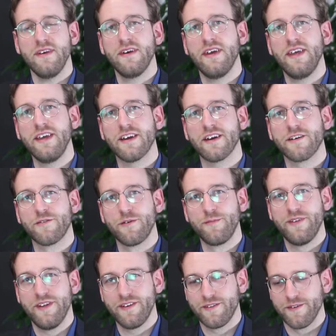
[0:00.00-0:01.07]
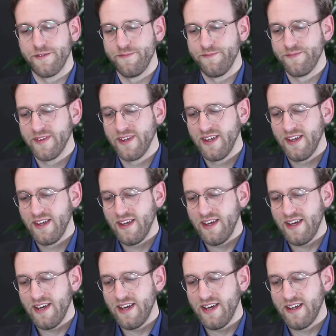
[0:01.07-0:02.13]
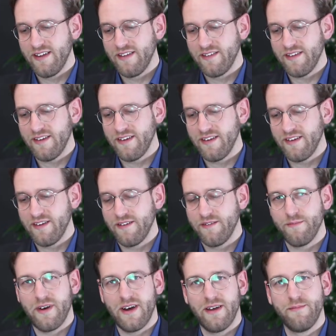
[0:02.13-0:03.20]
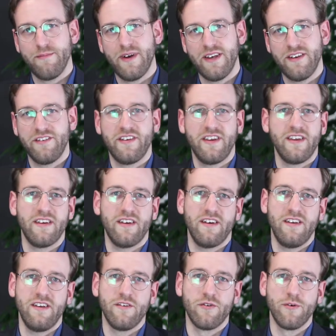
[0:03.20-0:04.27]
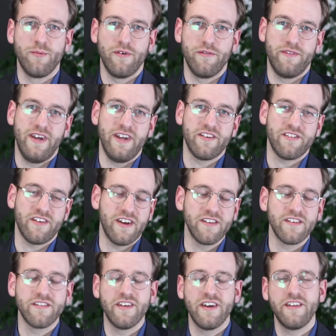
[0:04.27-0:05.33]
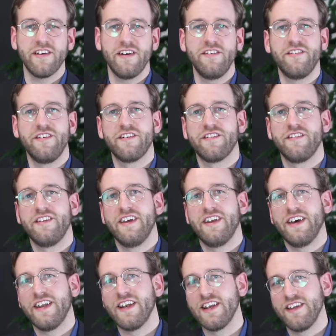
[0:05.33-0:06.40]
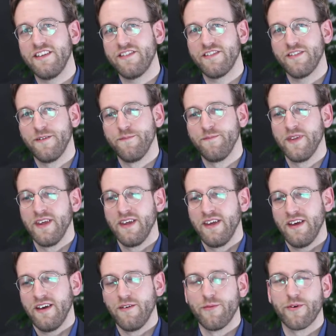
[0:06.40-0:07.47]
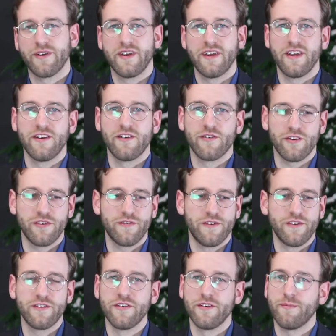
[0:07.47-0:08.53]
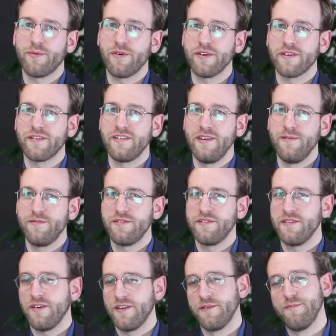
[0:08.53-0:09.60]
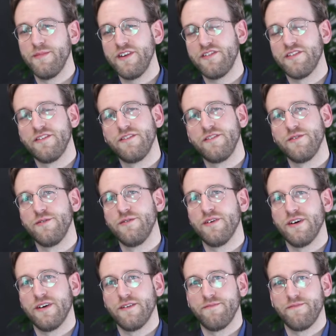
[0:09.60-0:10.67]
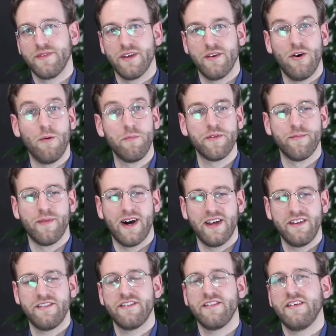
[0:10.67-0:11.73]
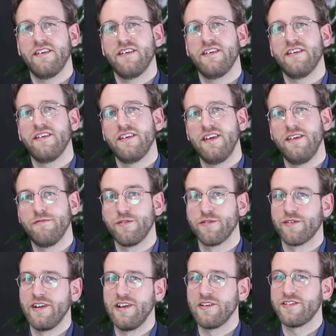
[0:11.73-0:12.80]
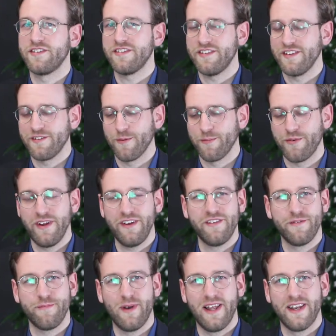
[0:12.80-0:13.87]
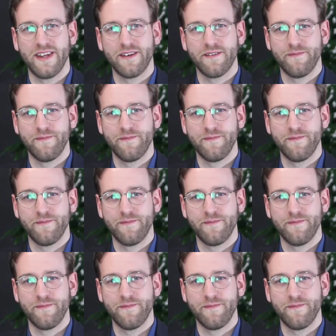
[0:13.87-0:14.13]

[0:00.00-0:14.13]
Ingka Group Digital. And I'm managing a group of data scientists, data engineers and data analysts working in cross-functional product teams on a mission to optimize inventory and logistics operations planning.